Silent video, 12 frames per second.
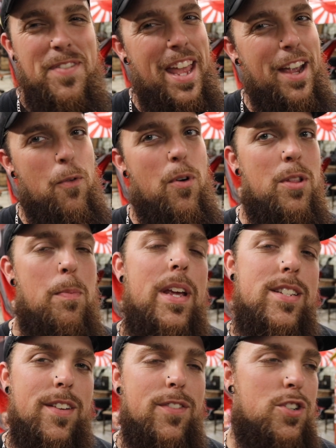like one
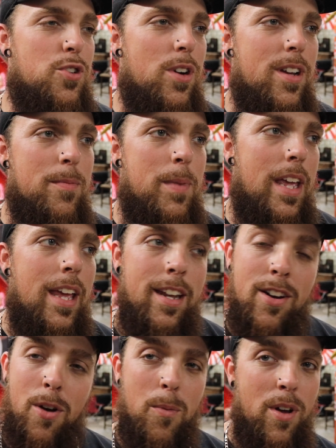piece of the trim in
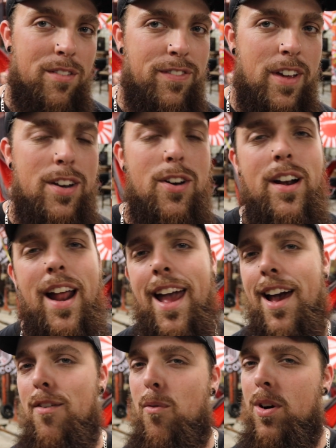on one fender, and I
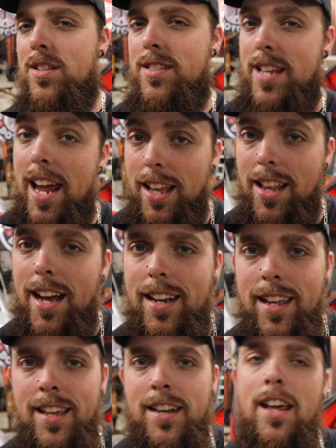have one taillight
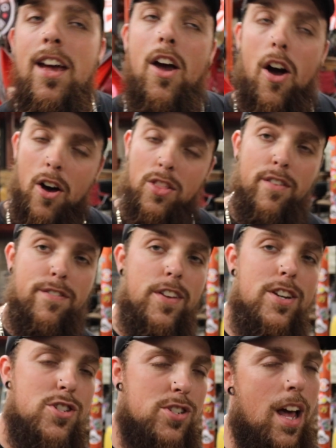in on the
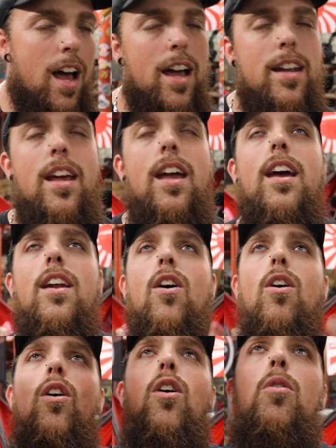finished side, and
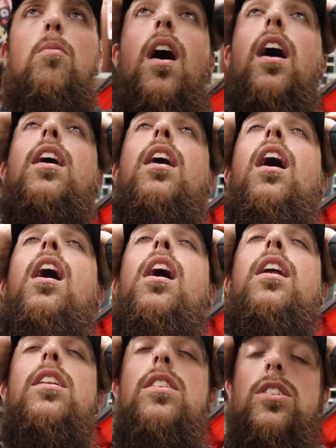oh my God,
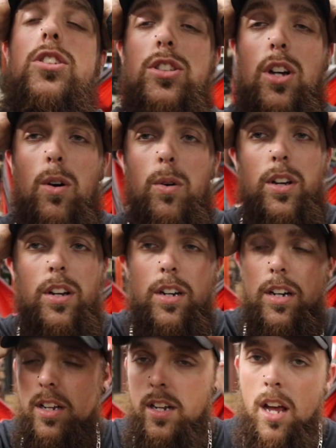it looks so
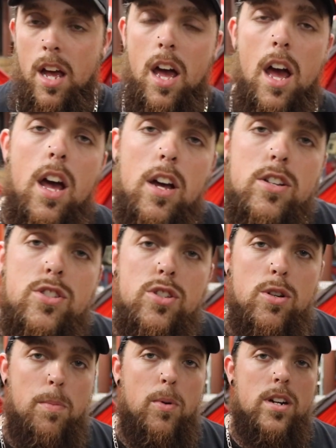good.
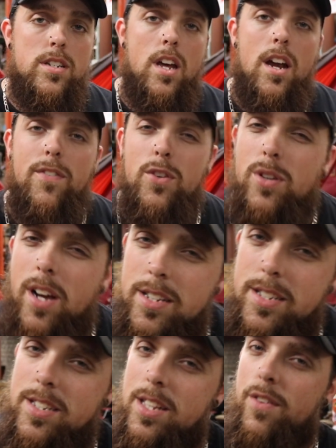Super excited for you guys
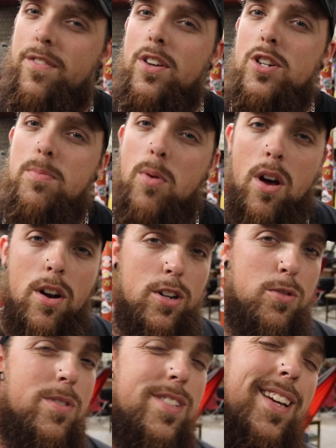to see the finished
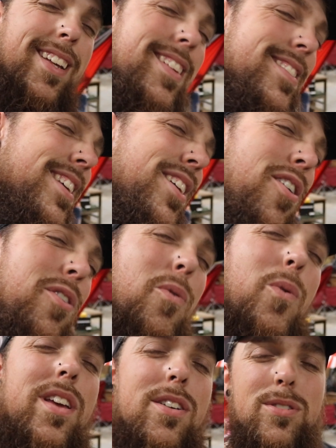product. Once I get this thing
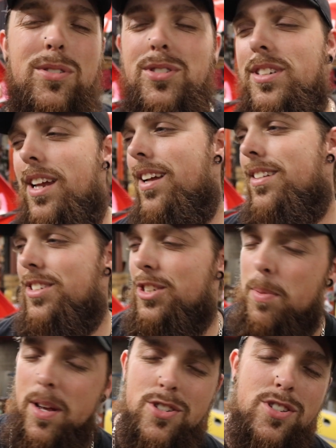on wheels and
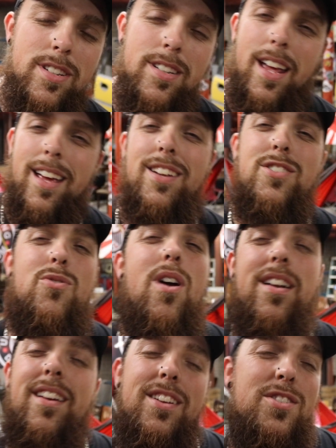suspension and
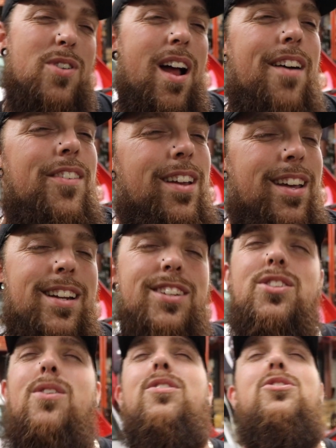running and driving, it is
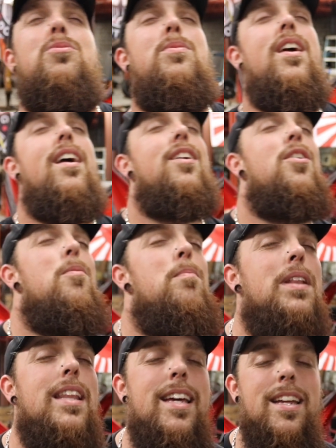going to be a
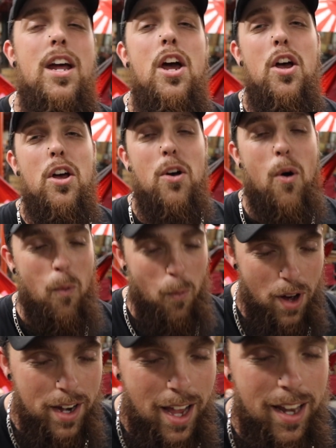complete
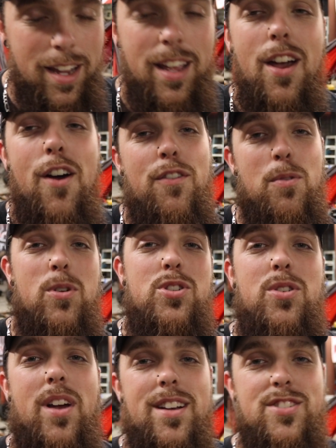180 from what
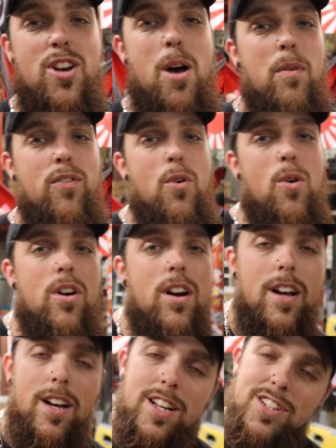you guys saw before.
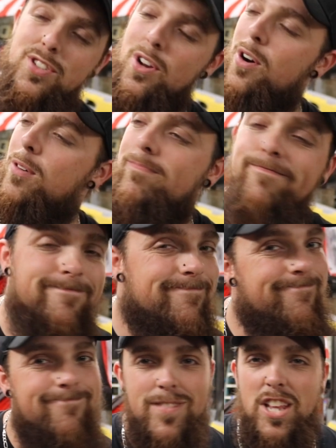So
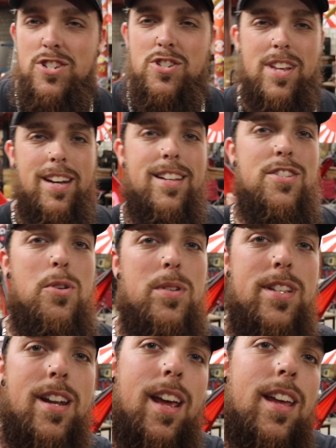let's just get into it
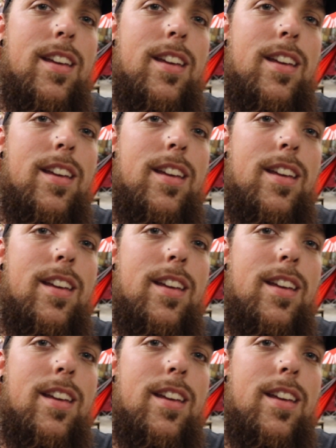today.